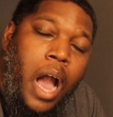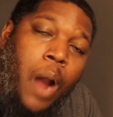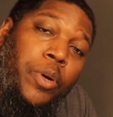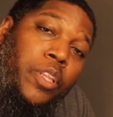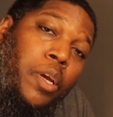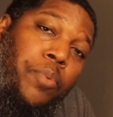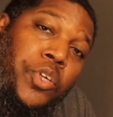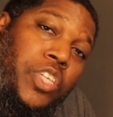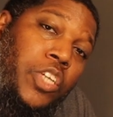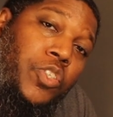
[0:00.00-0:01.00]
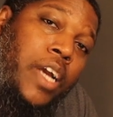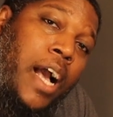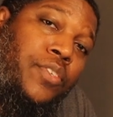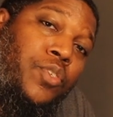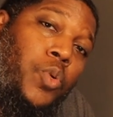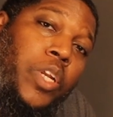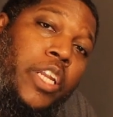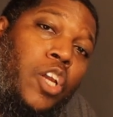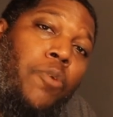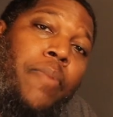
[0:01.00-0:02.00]
I really appreciate you guys tuning
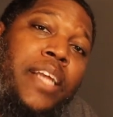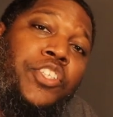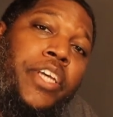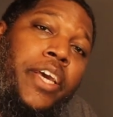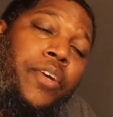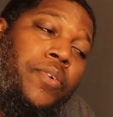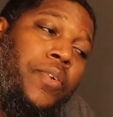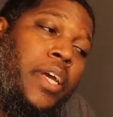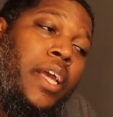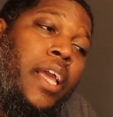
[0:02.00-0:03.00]
in on my channel.